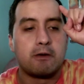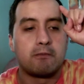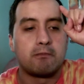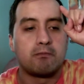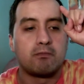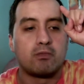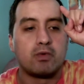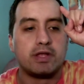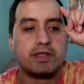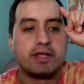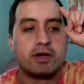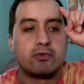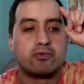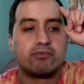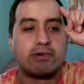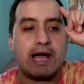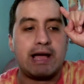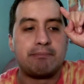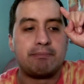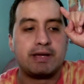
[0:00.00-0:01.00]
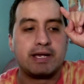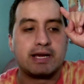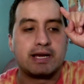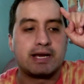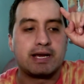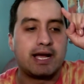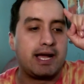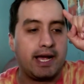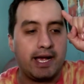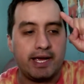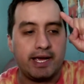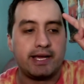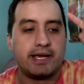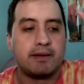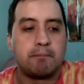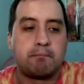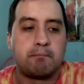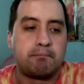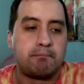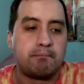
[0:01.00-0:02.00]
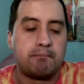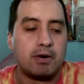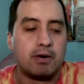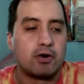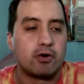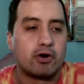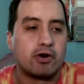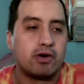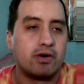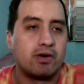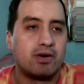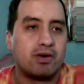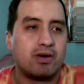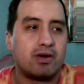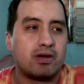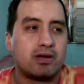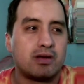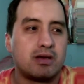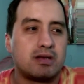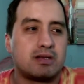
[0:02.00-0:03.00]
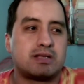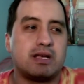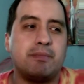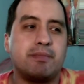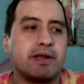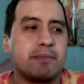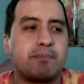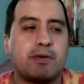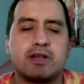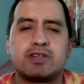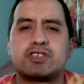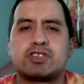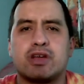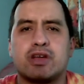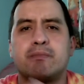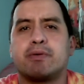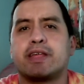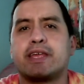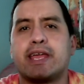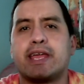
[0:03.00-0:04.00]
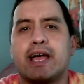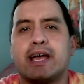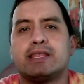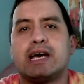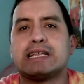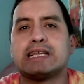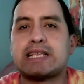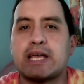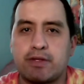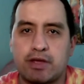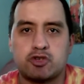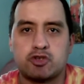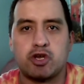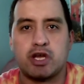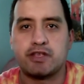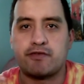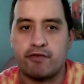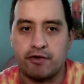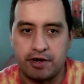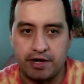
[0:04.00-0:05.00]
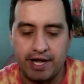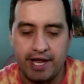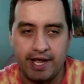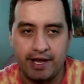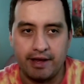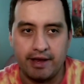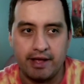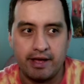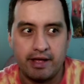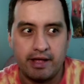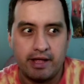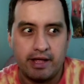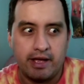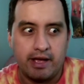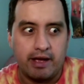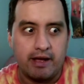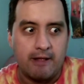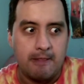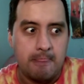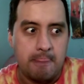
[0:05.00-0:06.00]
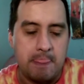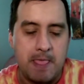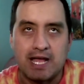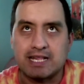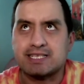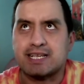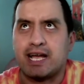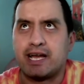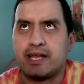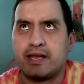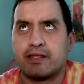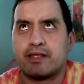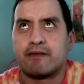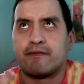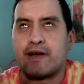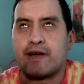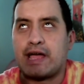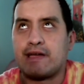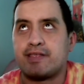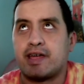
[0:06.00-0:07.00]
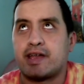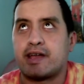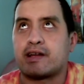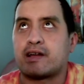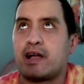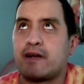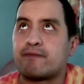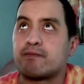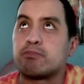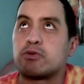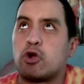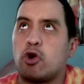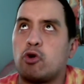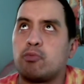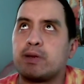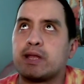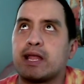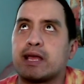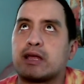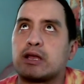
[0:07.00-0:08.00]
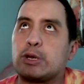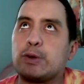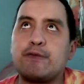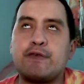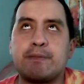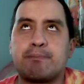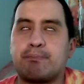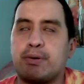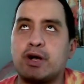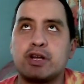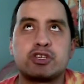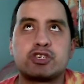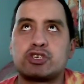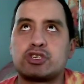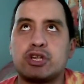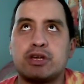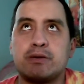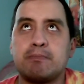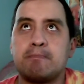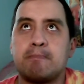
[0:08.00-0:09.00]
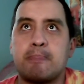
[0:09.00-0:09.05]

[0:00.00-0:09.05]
the rabbit guy or somebody punched somebody and that's how they transferred Nen. That's kind of the vibe that I got from Kobe. Like Luffy punched him.